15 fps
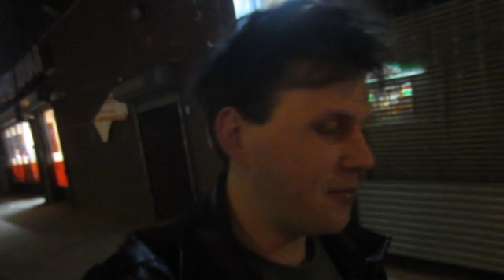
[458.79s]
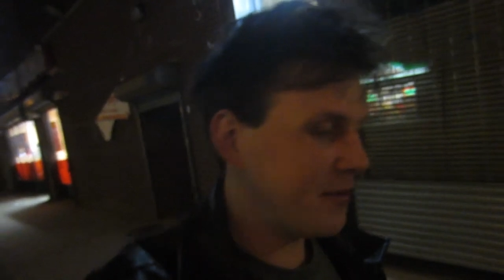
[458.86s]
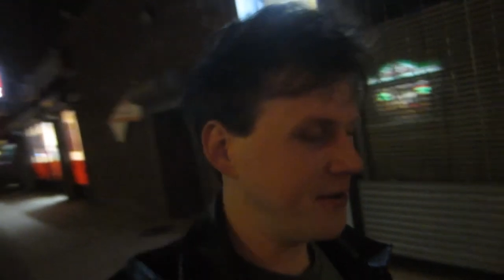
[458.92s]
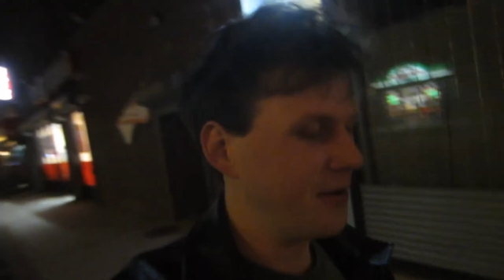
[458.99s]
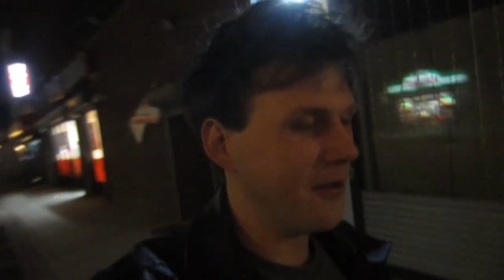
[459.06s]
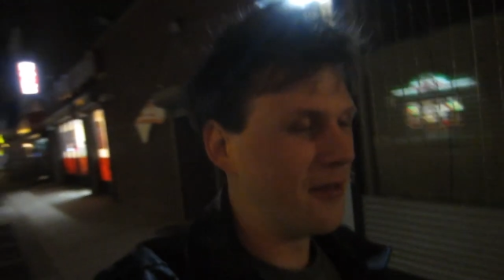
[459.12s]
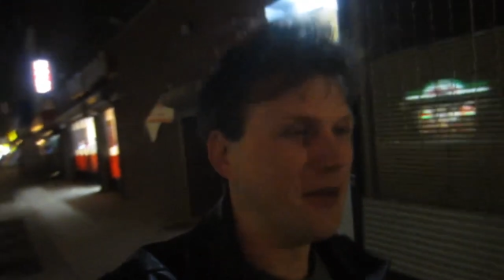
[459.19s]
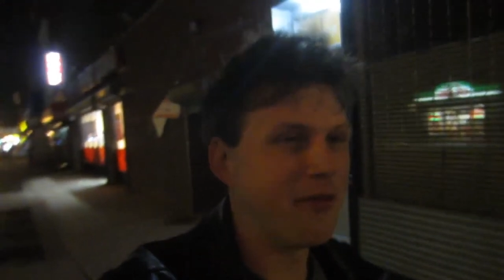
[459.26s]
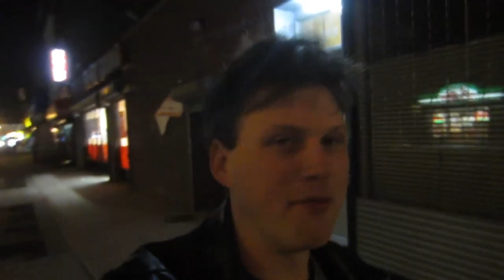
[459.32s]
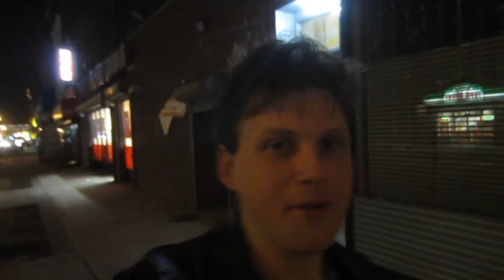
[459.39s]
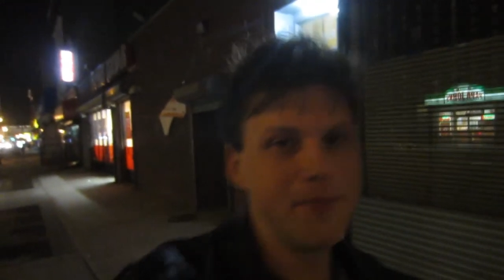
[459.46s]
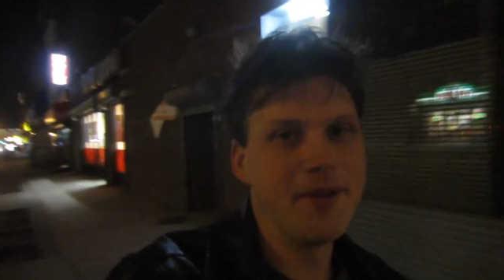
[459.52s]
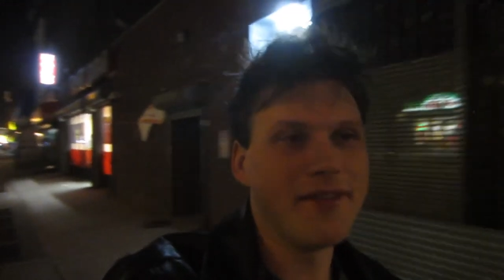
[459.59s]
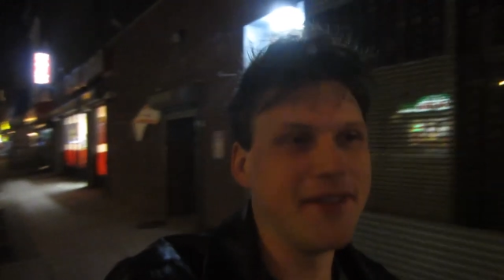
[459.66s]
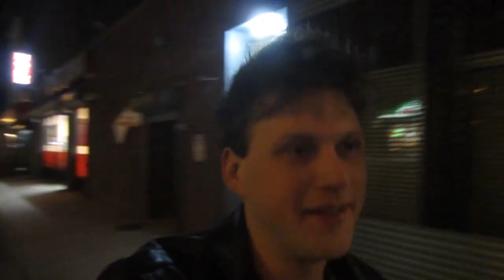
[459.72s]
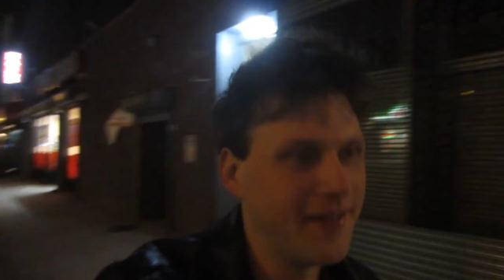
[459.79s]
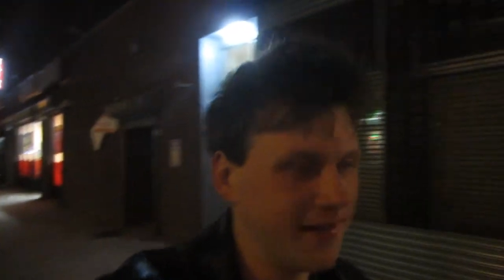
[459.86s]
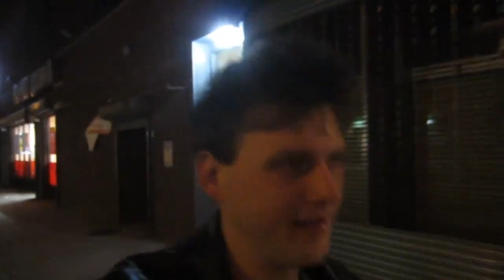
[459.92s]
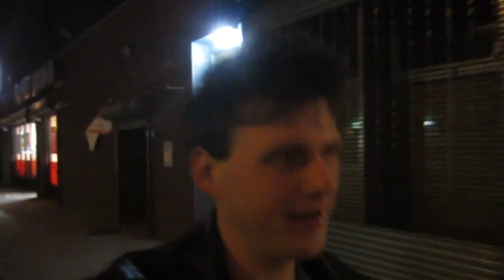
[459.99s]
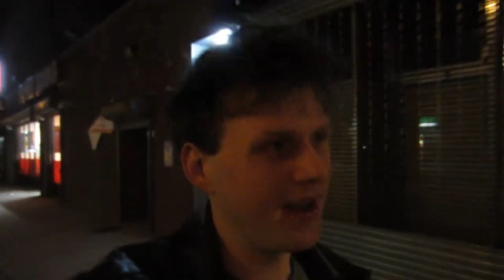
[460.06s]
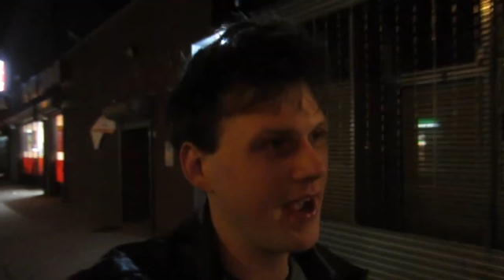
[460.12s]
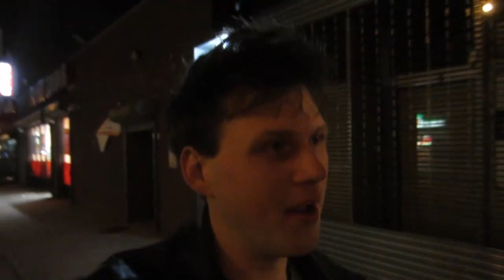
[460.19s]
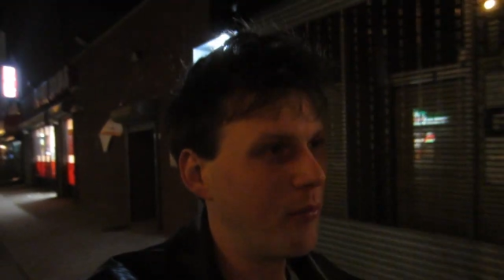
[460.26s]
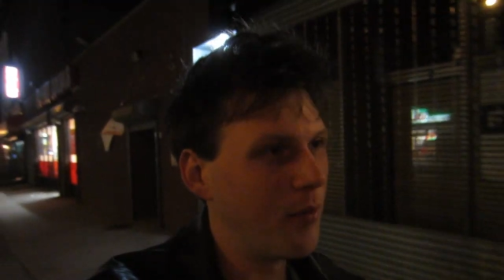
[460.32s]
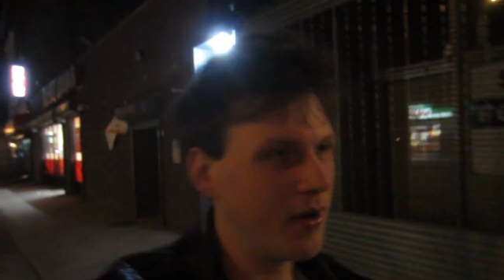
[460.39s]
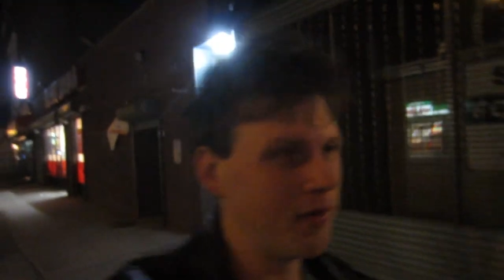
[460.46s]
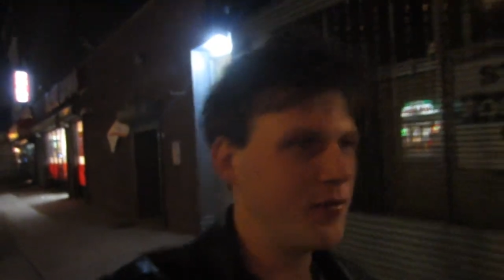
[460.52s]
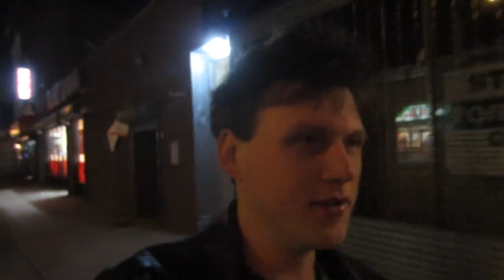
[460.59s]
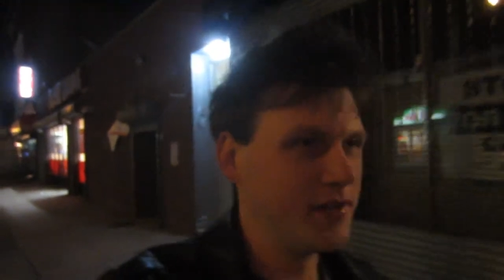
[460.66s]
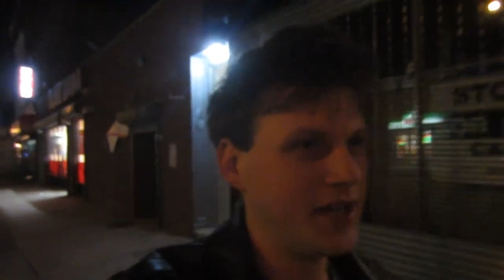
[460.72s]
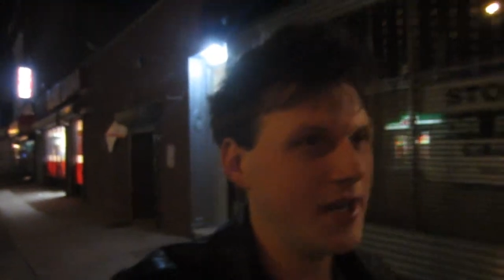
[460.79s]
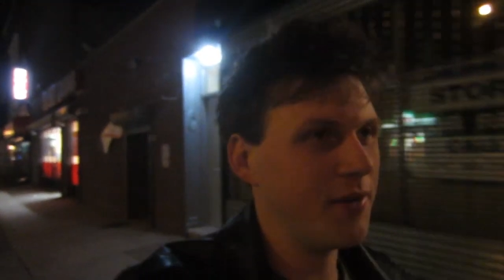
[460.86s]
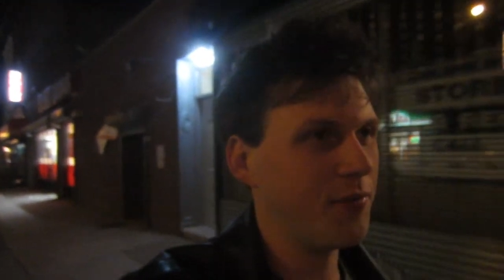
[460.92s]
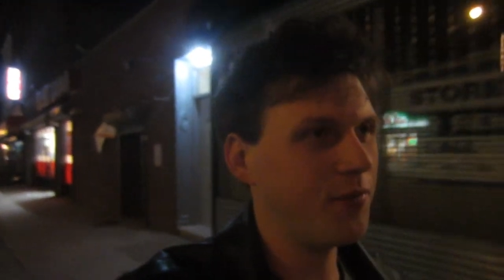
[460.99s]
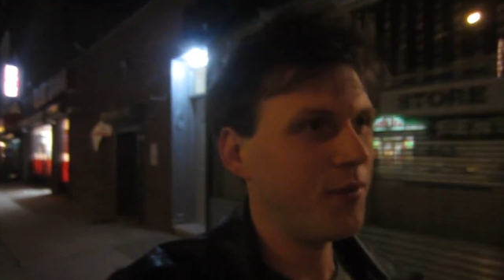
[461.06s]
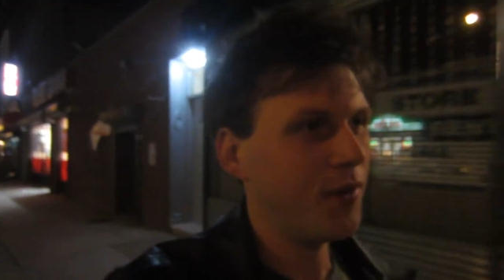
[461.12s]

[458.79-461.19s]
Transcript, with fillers: be told, there are three biscuits because I got one for Jeff,